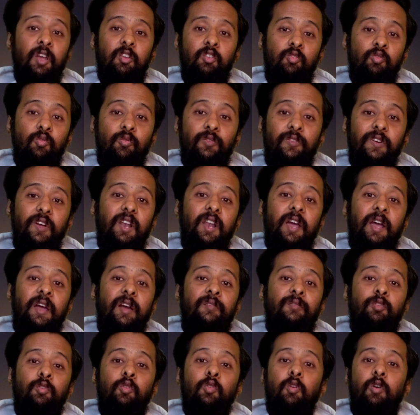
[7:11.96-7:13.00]
you will
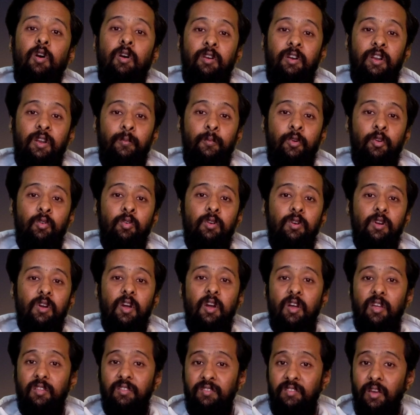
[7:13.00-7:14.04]
have to contribute
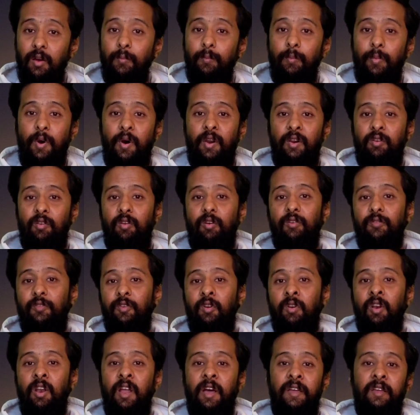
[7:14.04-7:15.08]
some part of
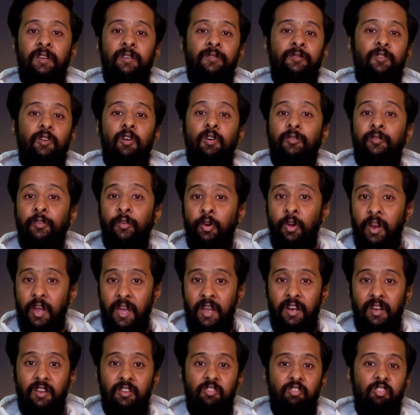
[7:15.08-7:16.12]
your life, of your
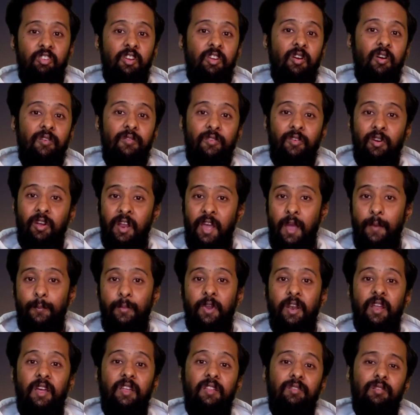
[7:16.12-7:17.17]
energy, of your
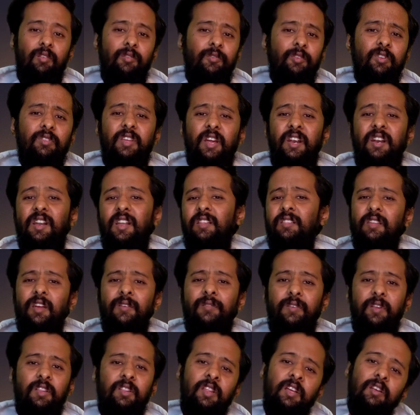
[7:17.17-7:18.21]
happiness, of your sadness,
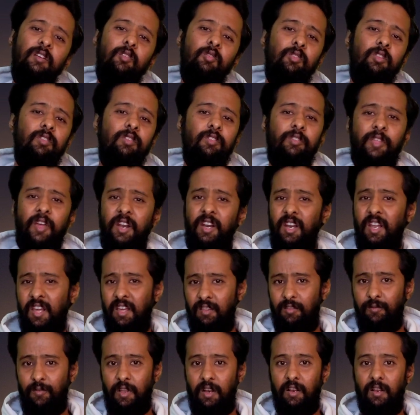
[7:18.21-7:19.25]
everything to the society
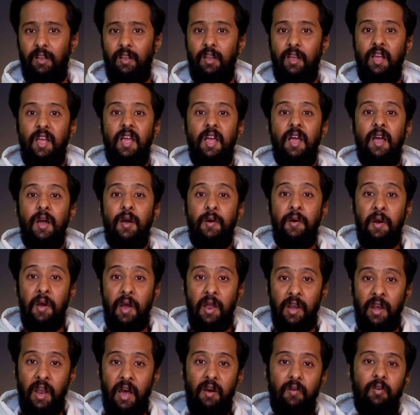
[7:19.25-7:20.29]
as well.
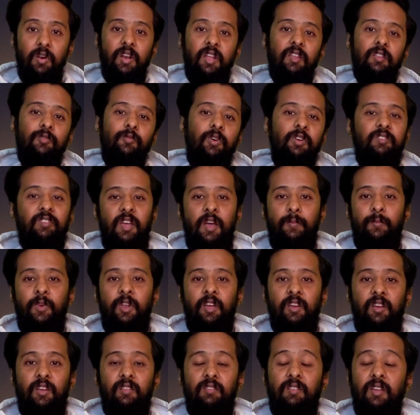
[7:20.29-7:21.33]
Nowadays, what's
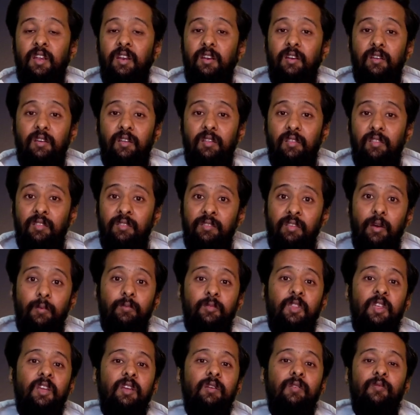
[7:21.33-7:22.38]
happening is, and
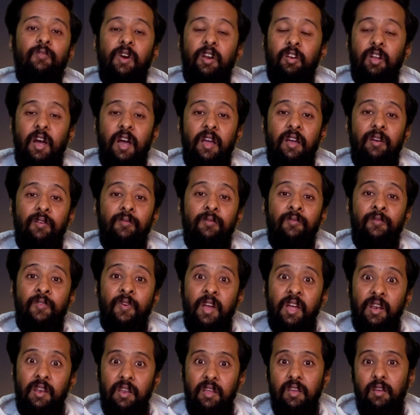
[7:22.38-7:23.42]
something what I have
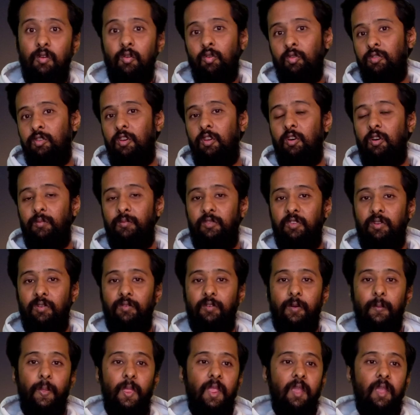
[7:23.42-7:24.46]
very closely observed,